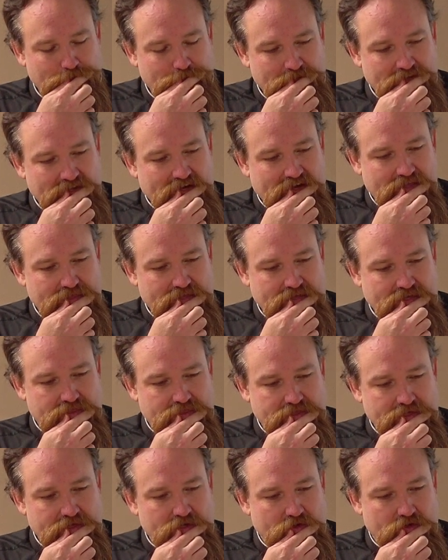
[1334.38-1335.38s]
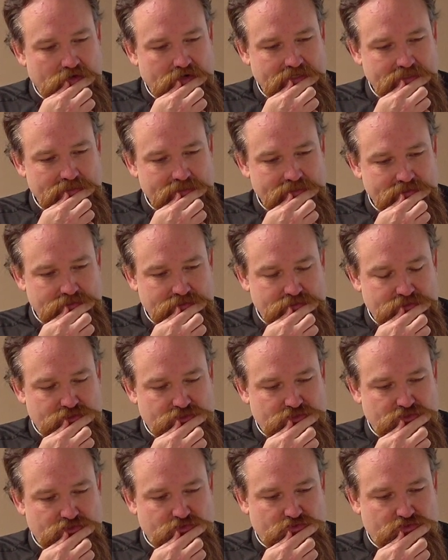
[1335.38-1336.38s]
you know, I think Theodore
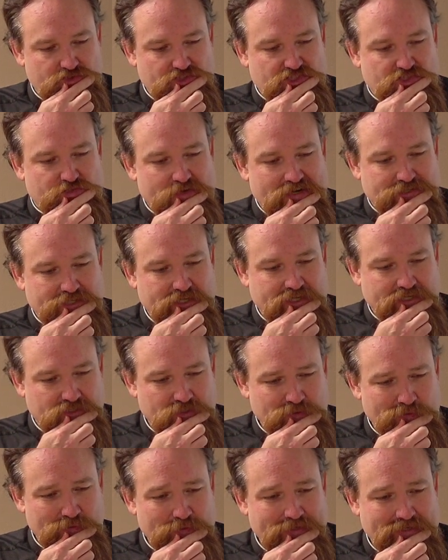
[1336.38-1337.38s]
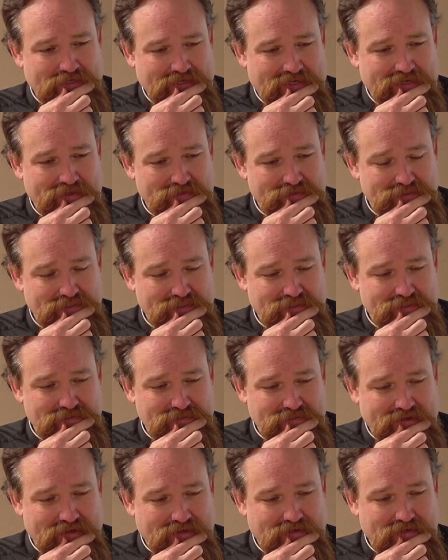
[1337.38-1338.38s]
is stretching to a ridiculous
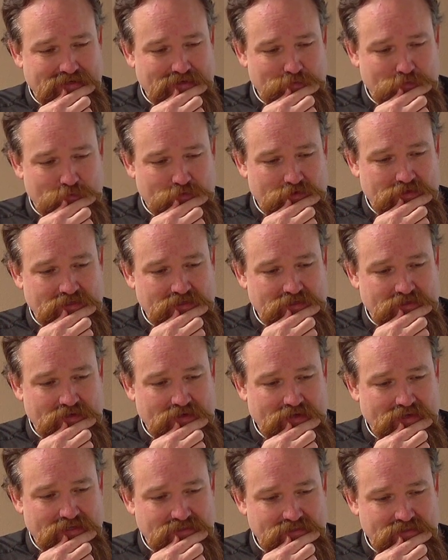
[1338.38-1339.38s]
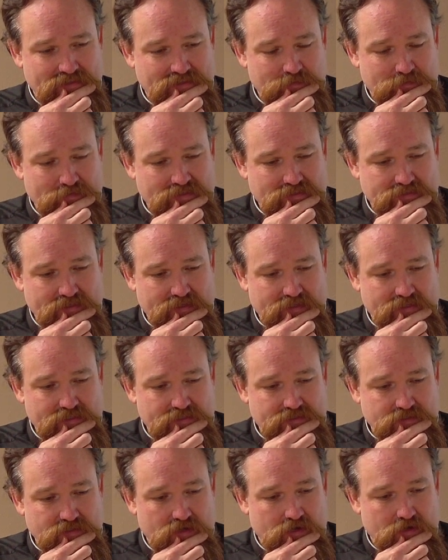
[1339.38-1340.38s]
extent when he denies that it's a
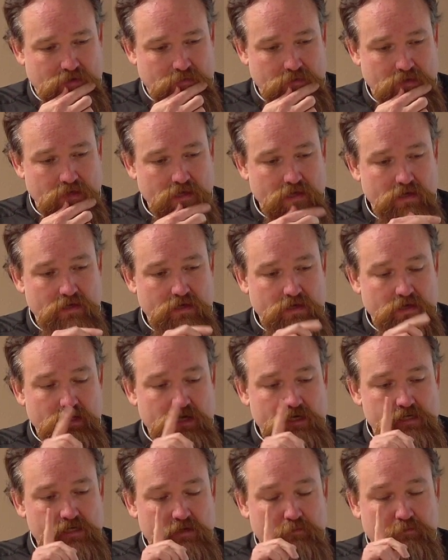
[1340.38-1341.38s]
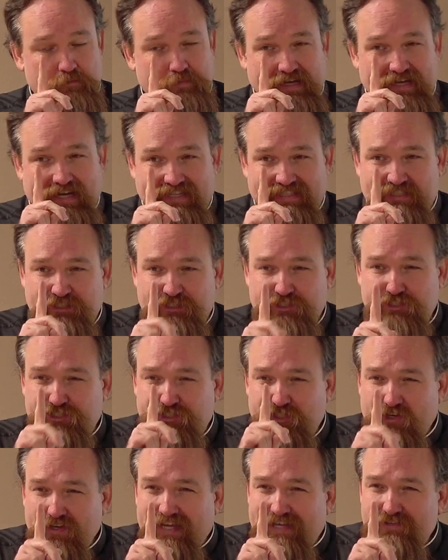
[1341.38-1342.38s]
messianic psalm, but I, you
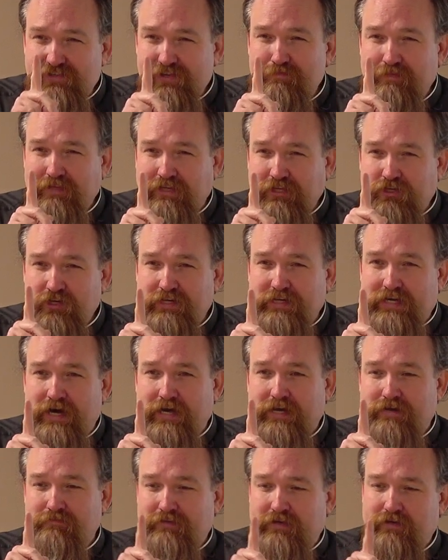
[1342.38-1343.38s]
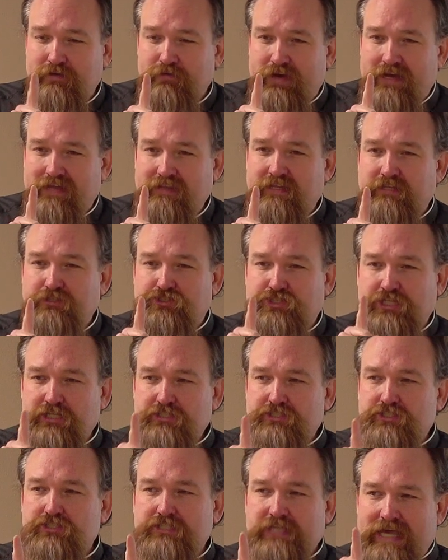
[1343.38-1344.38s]
still get something good out of it, right? That
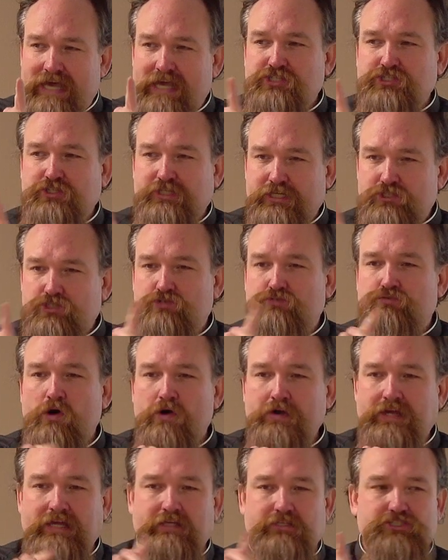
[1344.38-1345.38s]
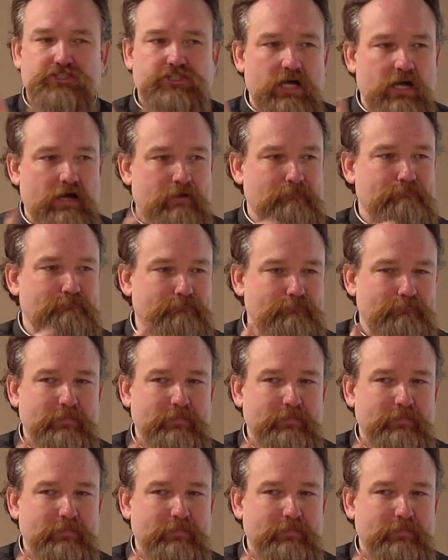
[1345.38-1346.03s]
Jesus actually is quoting a psalm.